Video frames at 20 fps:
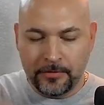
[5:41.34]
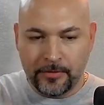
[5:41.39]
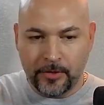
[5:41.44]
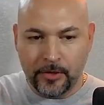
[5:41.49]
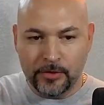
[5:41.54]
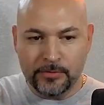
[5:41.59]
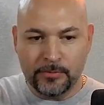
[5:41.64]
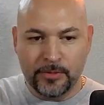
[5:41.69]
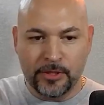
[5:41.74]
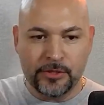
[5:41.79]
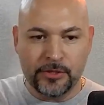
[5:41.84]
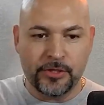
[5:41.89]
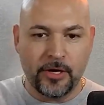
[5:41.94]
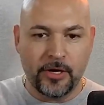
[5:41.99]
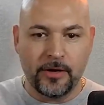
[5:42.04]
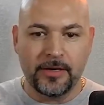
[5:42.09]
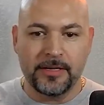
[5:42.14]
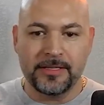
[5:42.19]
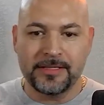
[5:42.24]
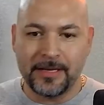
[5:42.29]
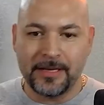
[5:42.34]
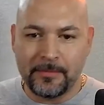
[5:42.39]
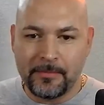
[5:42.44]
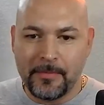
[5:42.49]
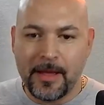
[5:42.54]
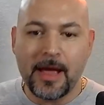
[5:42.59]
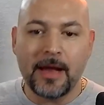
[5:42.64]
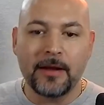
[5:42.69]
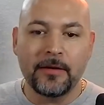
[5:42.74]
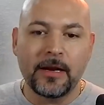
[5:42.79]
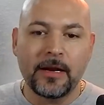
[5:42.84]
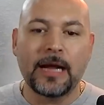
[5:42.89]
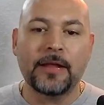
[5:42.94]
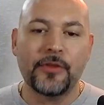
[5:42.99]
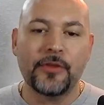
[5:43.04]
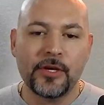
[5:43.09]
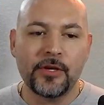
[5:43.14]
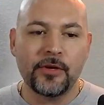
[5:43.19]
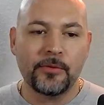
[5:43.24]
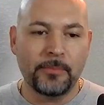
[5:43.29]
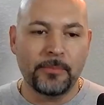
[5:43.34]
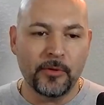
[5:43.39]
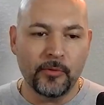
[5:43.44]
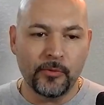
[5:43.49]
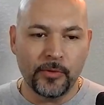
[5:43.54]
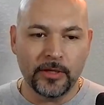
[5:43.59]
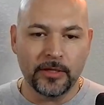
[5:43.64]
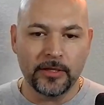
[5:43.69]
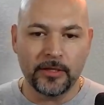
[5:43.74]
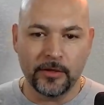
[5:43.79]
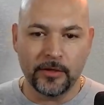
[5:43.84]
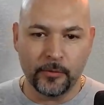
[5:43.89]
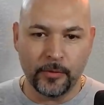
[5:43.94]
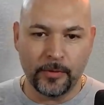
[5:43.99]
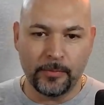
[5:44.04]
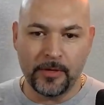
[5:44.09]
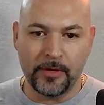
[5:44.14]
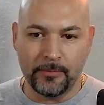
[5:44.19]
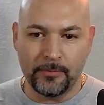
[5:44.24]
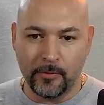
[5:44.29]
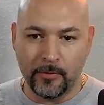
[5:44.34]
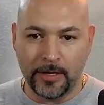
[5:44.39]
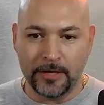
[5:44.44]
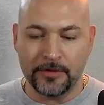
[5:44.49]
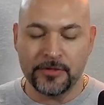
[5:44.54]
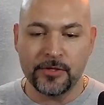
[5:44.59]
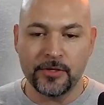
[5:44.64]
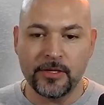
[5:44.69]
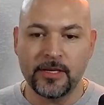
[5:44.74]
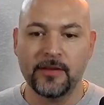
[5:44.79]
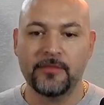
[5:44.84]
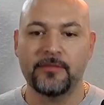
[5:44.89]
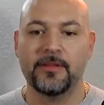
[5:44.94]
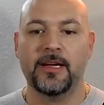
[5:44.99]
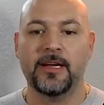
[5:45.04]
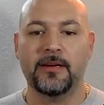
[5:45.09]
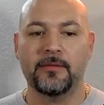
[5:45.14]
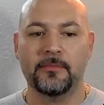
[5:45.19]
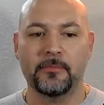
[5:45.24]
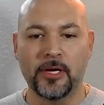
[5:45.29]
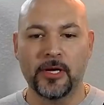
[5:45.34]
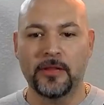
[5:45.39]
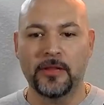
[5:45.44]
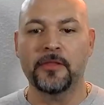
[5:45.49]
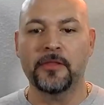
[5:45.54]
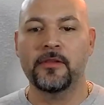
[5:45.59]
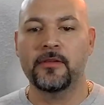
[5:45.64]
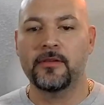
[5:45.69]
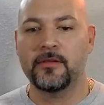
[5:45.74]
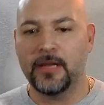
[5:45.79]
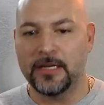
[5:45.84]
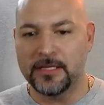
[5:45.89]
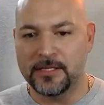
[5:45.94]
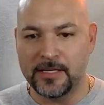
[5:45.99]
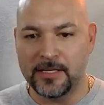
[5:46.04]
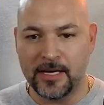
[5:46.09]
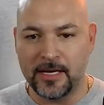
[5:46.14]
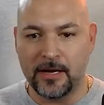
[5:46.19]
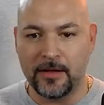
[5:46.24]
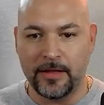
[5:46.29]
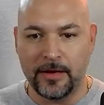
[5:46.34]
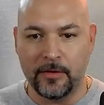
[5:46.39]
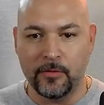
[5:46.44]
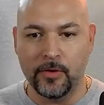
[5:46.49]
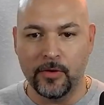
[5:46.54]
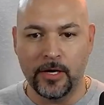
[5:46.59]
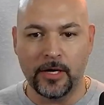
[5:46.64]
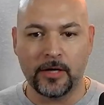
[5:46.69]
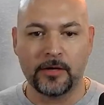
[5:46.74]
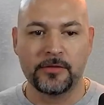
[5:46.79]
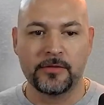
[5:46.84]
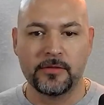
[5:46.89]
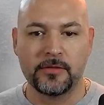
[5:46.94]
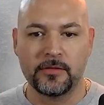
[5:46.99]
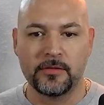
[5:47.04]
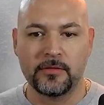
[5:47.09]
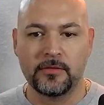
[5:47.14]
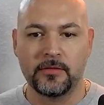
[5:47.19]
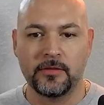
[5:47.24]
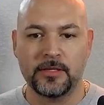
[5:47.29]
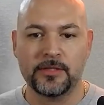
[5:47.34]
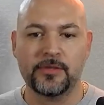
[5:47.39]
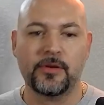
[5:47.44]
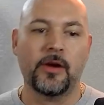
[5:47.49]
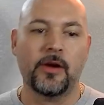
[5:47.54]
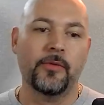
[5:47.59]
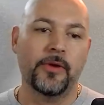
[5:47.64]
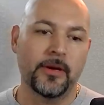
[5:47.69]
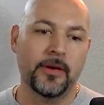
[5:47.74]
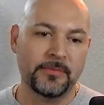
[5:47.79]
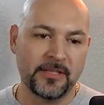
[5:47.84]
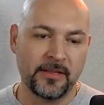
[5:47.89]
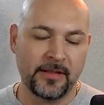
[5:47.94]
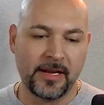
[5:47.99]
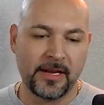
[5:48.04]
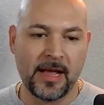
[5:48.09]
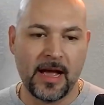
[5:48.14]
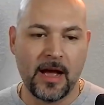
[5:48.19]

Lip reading: throws me a shirt, and he's like, man, I think you'd be really good with people. Why don't you give that a month and see how that works? And so I went up to the